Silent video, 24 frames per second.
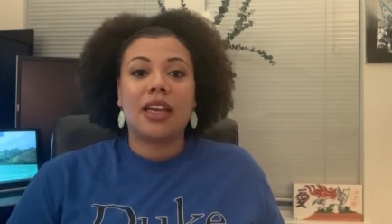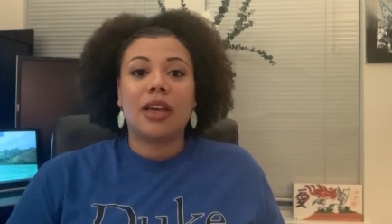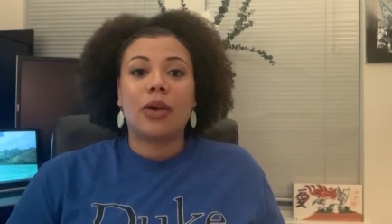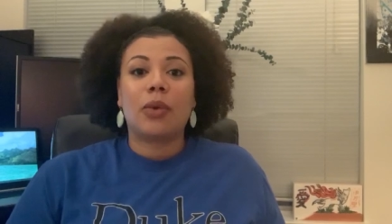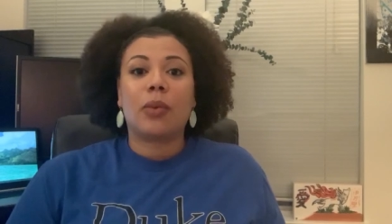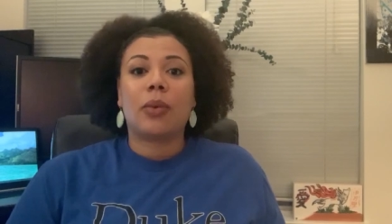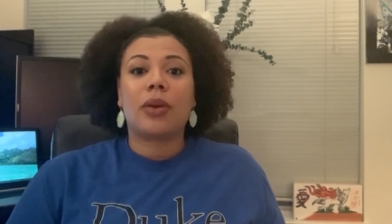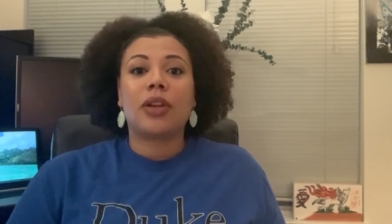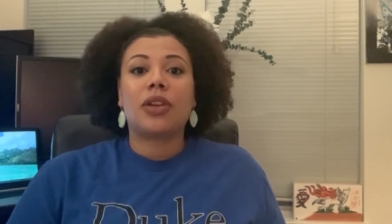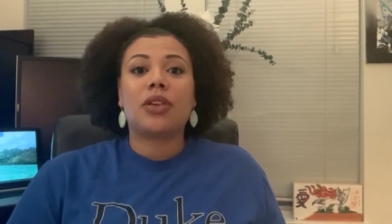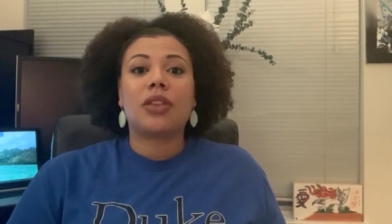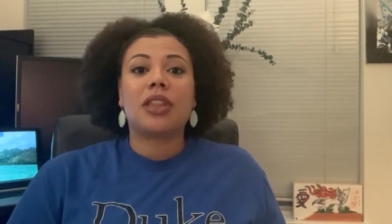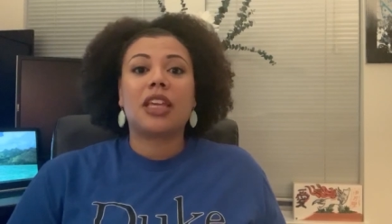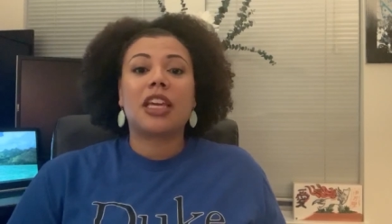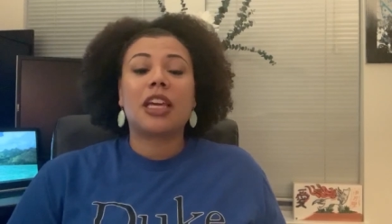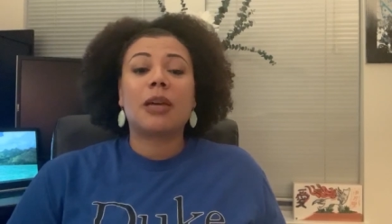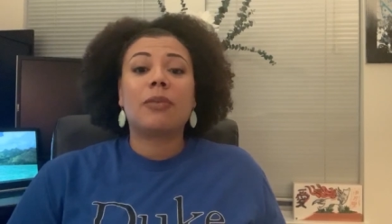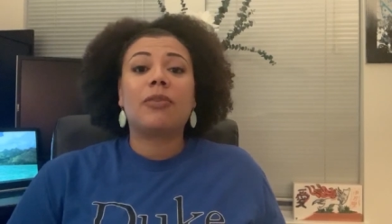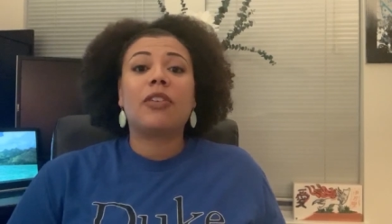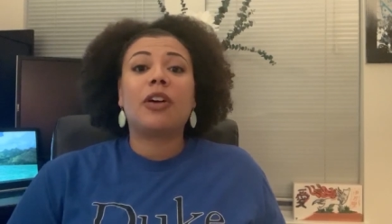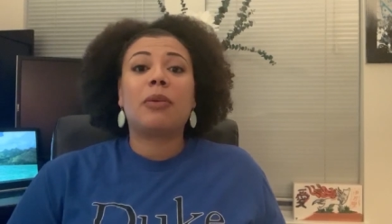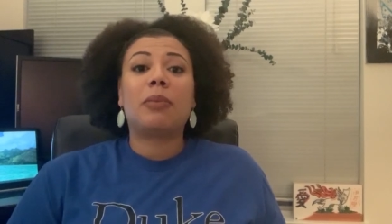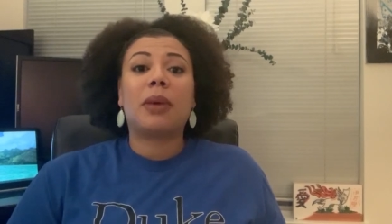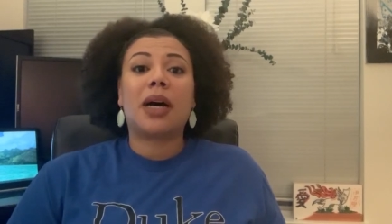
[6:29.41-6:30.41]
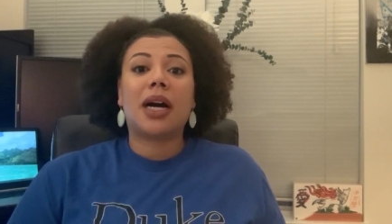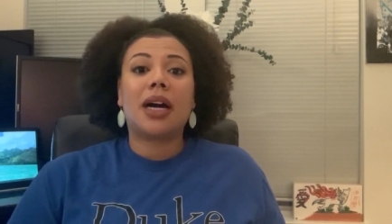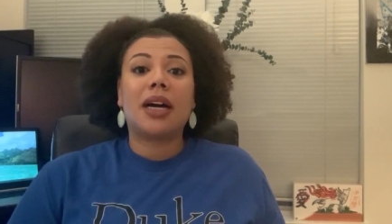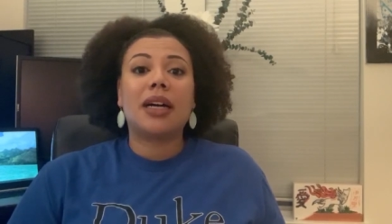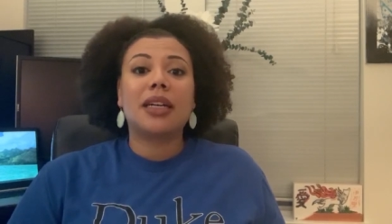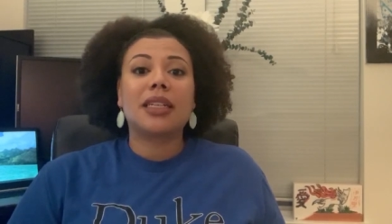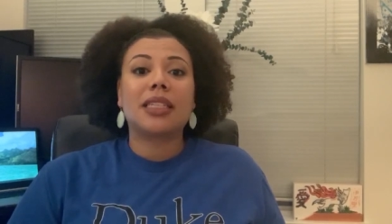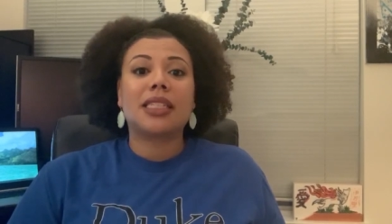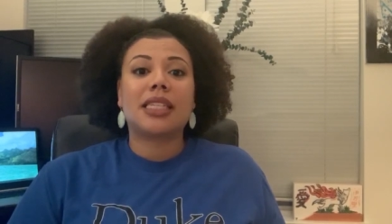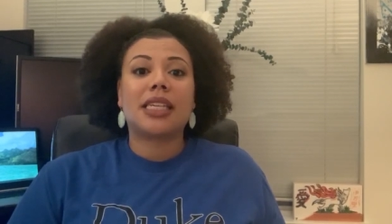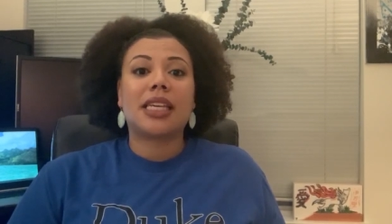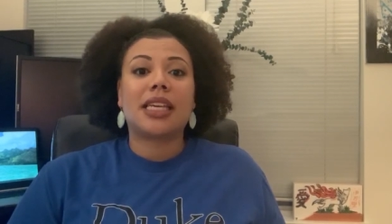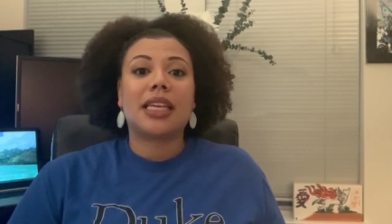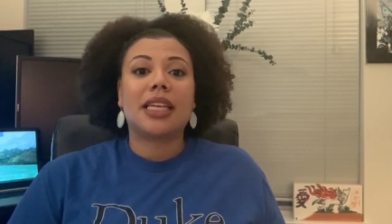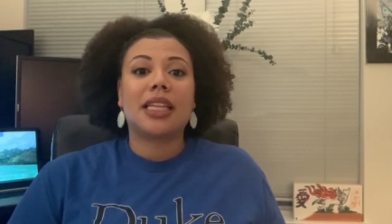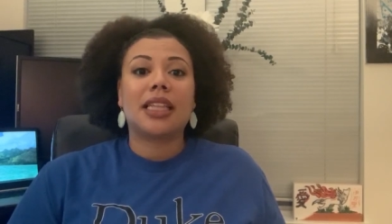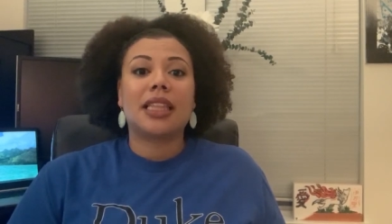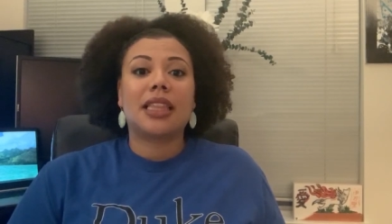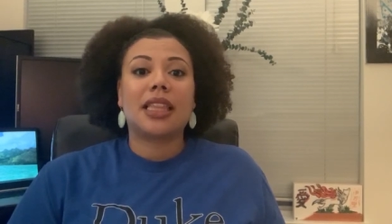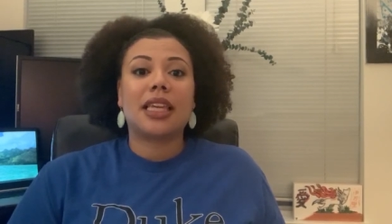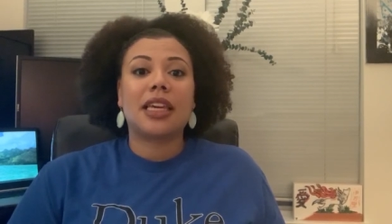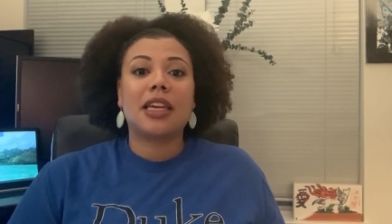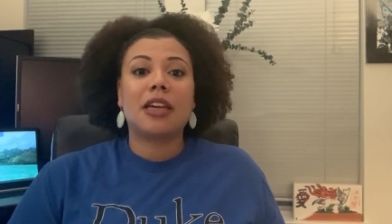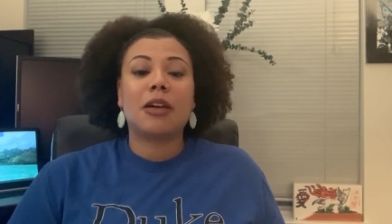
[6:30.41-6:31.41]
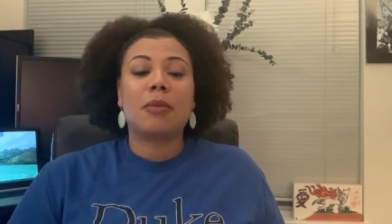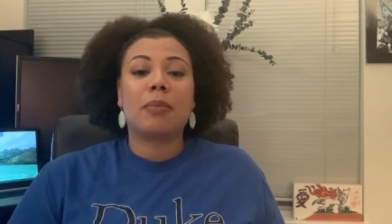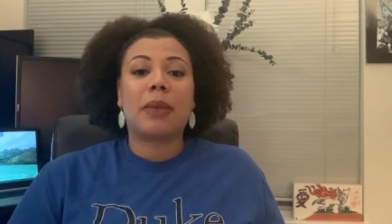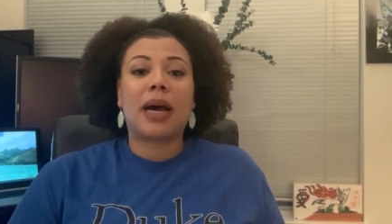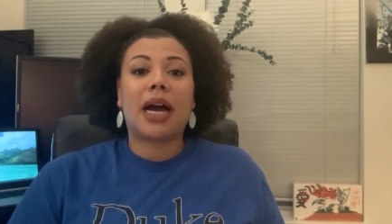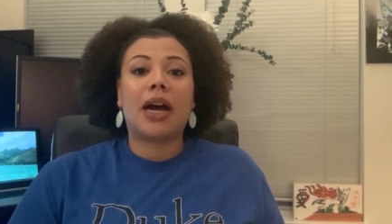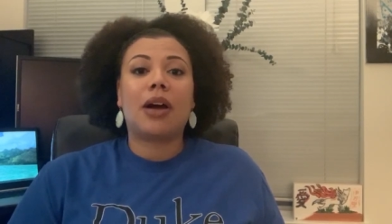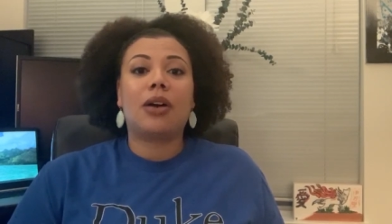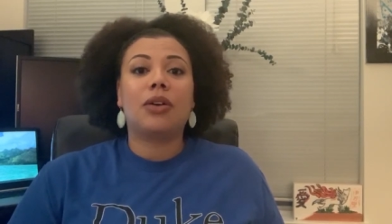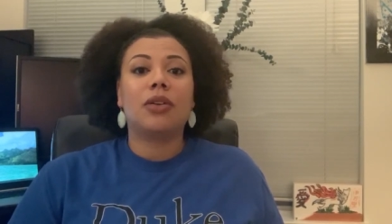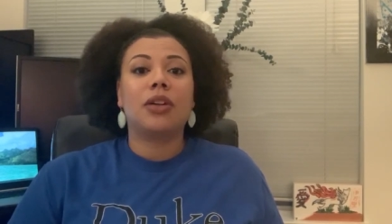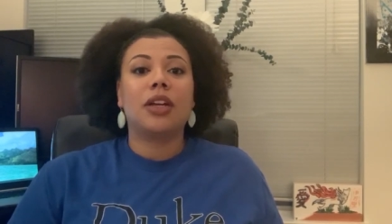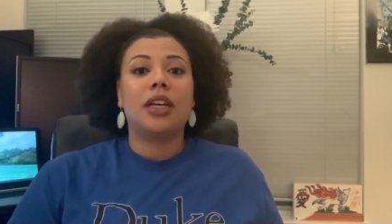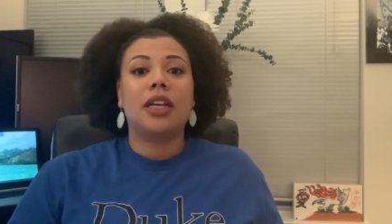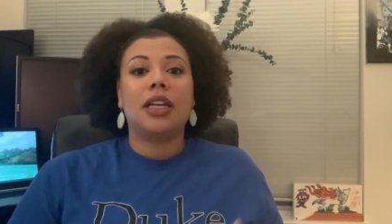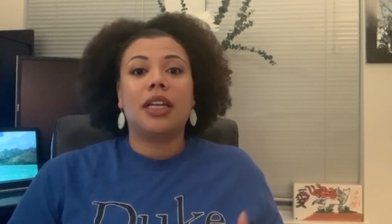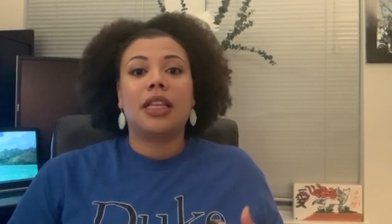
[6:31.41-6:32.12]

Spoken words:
When you think of epoxy, think about